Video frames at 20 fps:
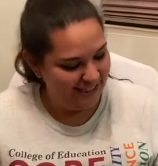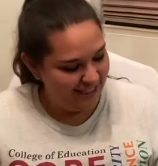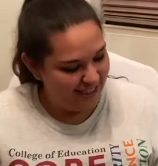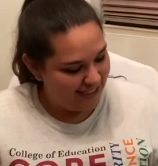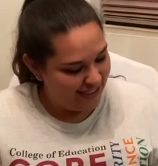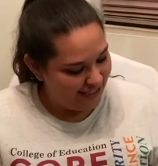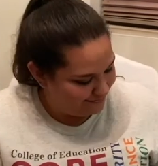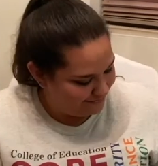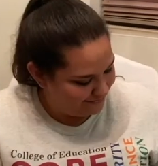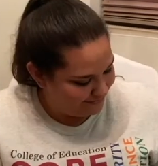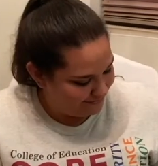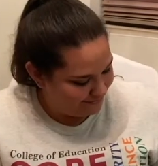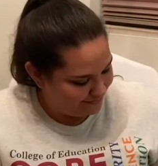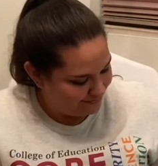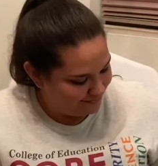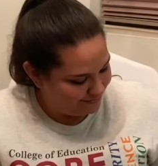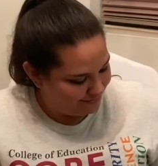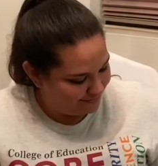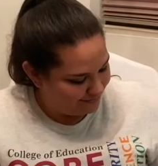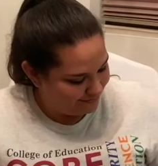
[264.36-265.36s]

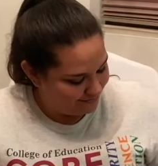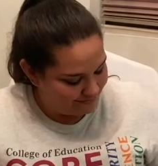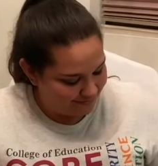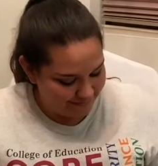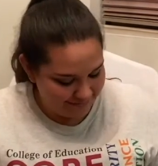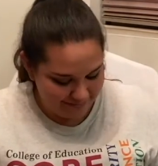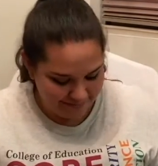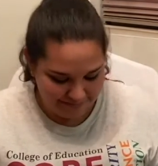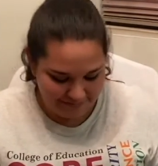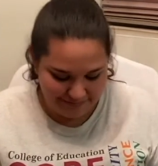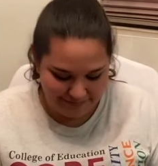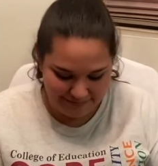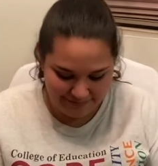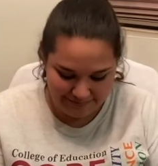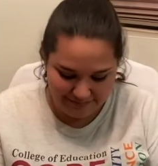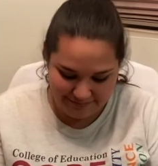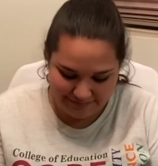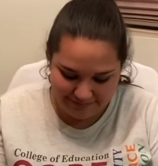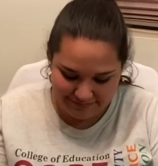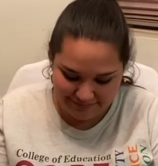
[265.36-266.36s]

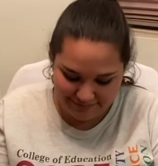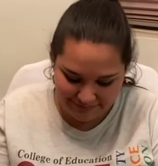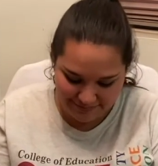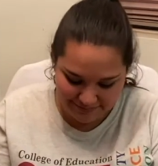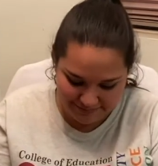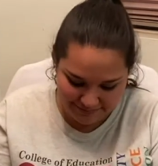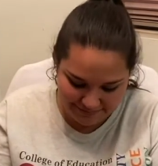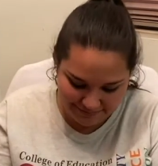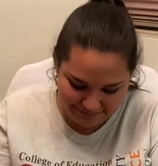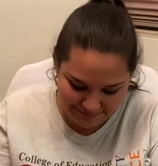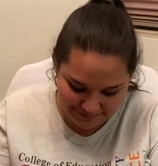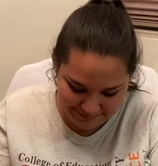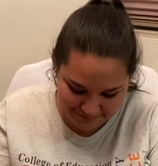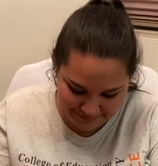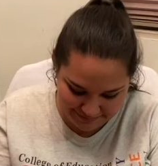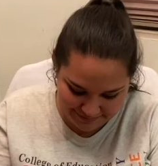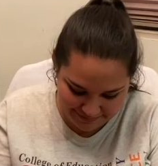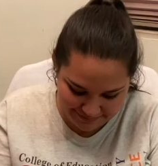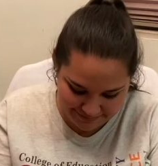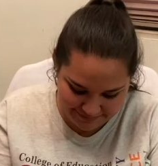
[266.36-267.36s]

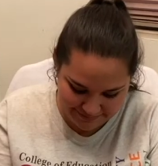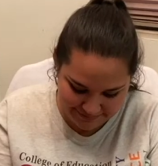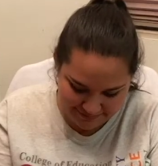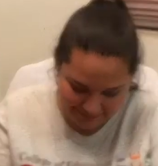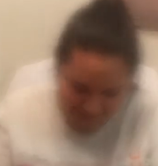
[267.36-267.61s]
Nobody speaks.